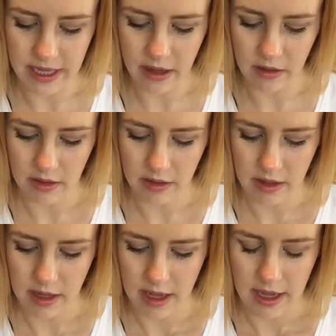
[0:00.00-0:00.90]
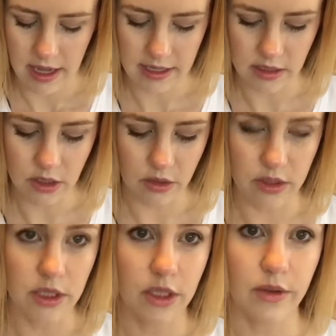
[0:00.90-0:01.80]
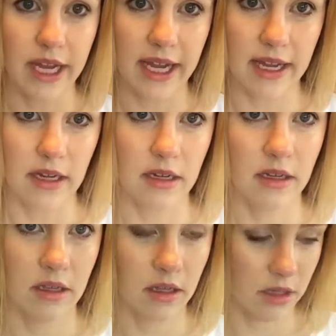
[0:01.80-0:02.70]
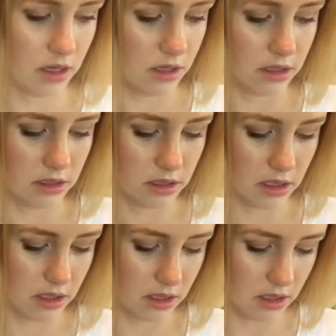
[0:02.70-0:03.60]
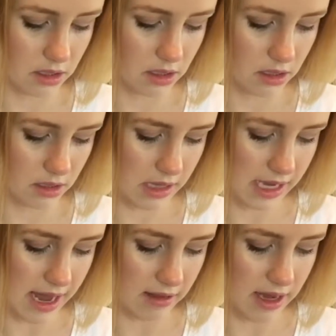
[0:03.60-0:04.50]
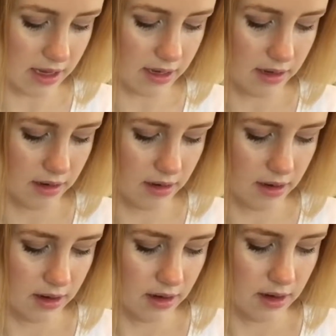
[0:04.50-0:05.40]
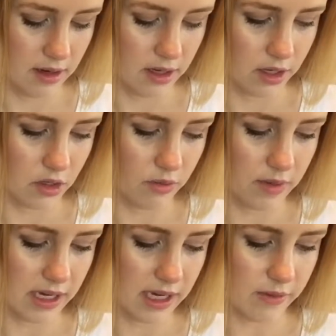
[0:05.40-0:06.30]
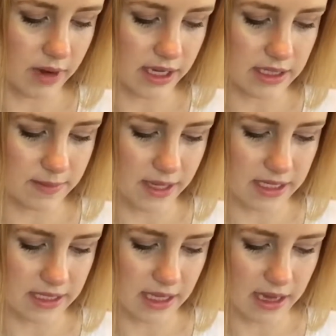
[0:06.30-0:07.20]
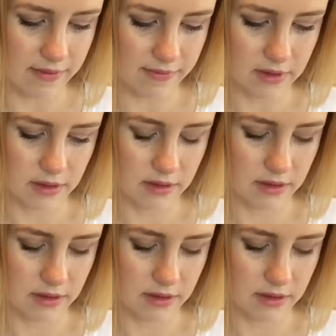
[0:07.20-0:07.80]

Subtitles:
out as close as you can to the outline. You don't want any white space left.